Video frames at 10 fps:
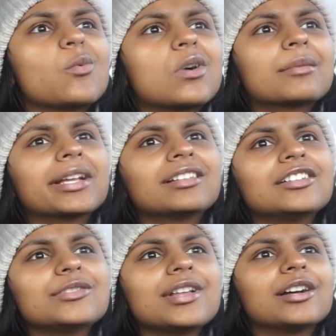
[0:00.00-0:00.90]
what am I
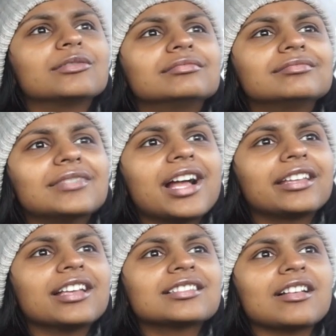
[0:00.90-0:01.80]
gonna do now? I
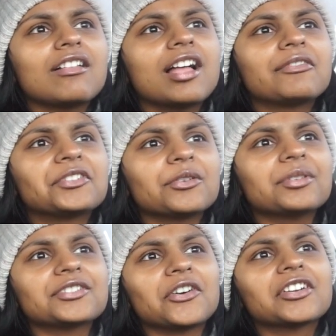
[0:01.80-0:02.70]
guess I'll have to go
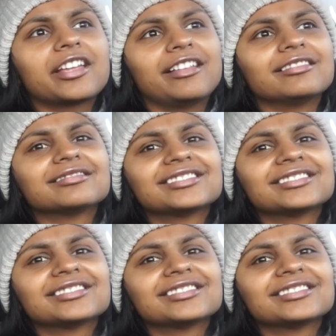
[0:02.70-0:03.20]
to Target.